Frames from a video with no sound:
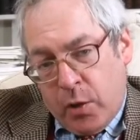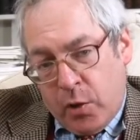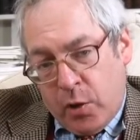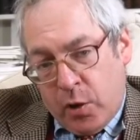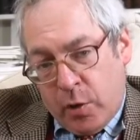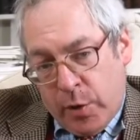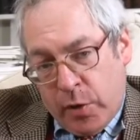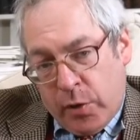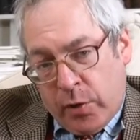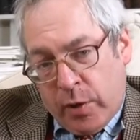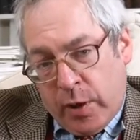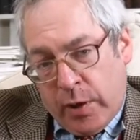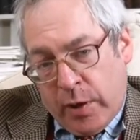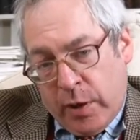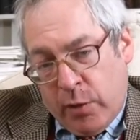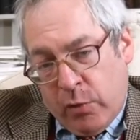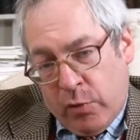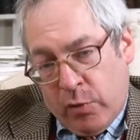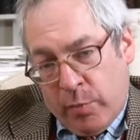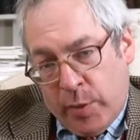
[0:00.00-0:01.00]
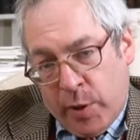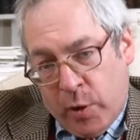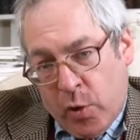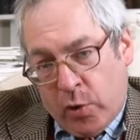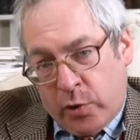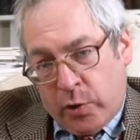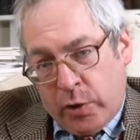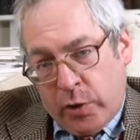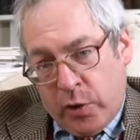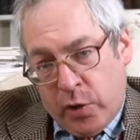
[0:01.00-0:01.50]
You must say that he was
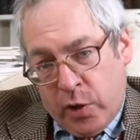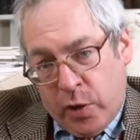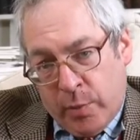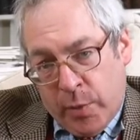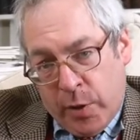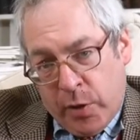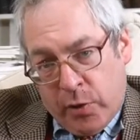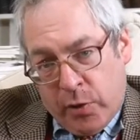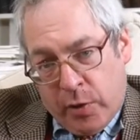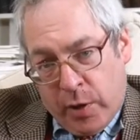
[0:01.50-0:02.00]
begotten, and you must